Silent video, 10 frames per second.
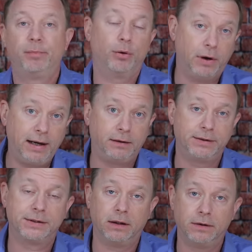the
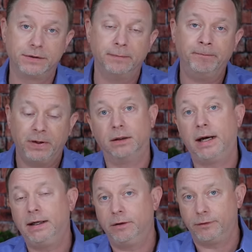parietal cells in the
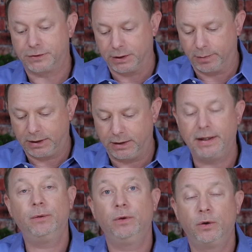lining of your stomach,
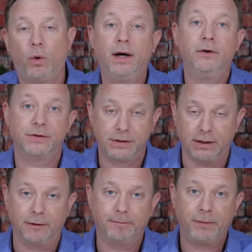and they require zinc.